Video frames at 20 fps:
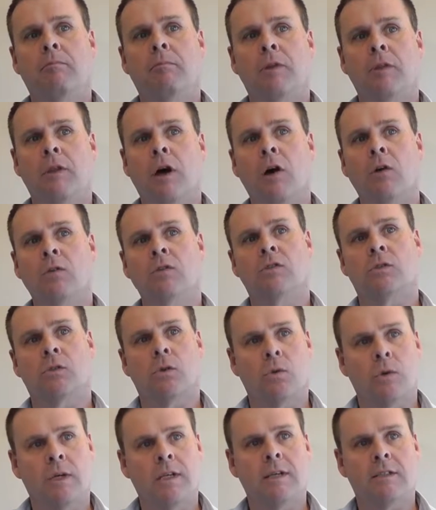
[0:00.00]
but the whole
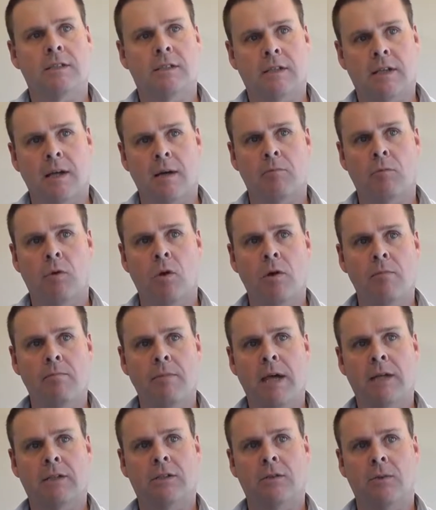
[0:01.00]
story doesn't come right
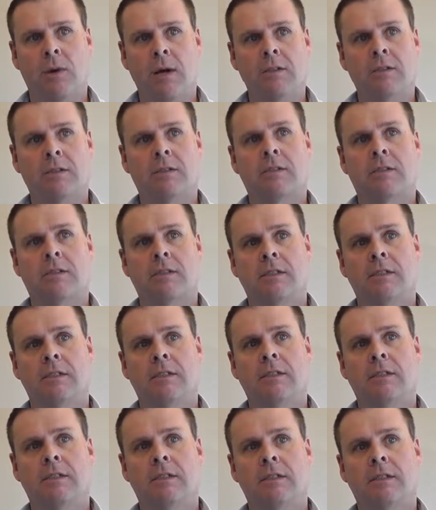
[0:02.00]
back to us.
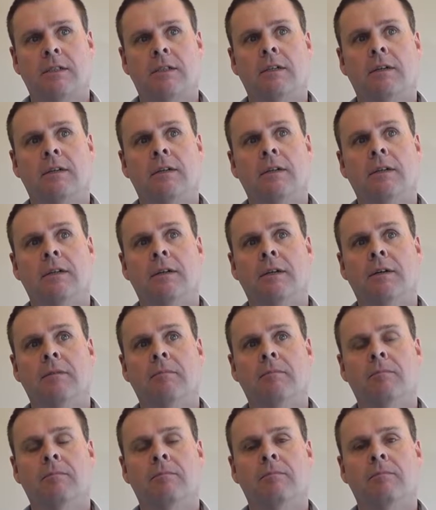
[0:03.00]

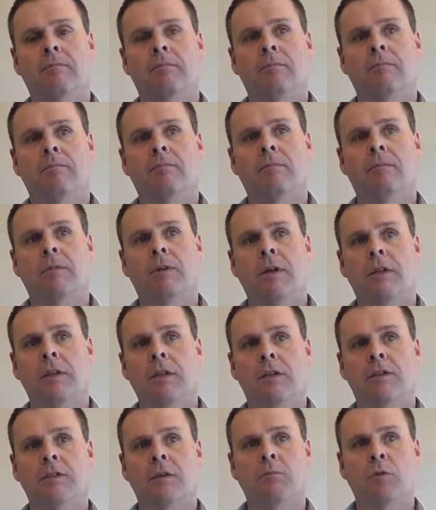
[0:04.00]
I
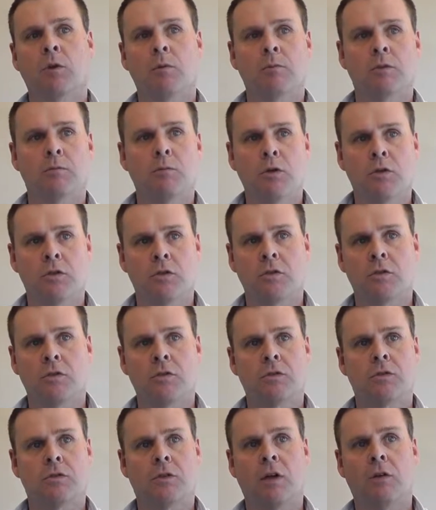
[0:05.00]
think sometimes
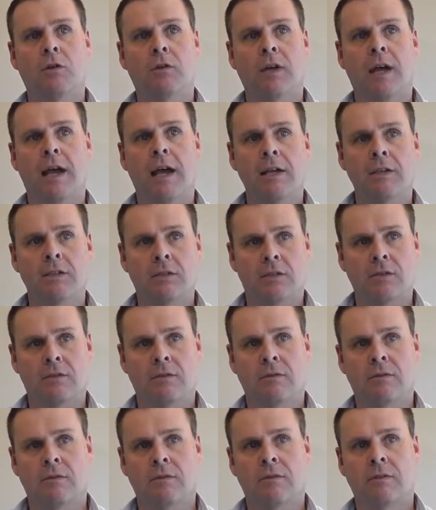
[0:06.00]
merchants don't ask
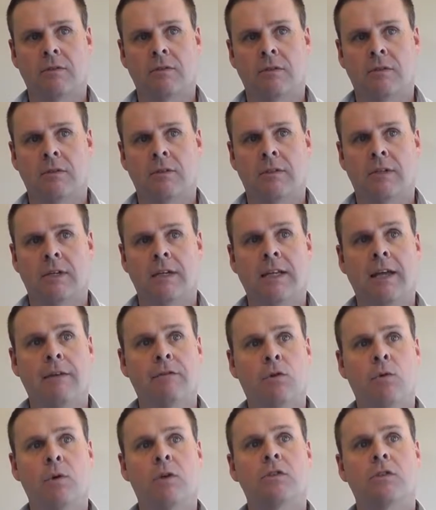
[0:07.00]

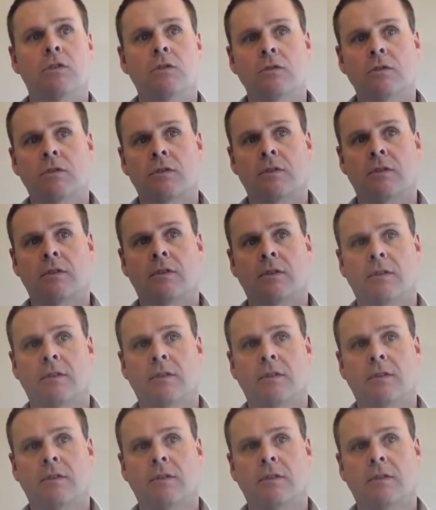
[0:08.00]
enough questions.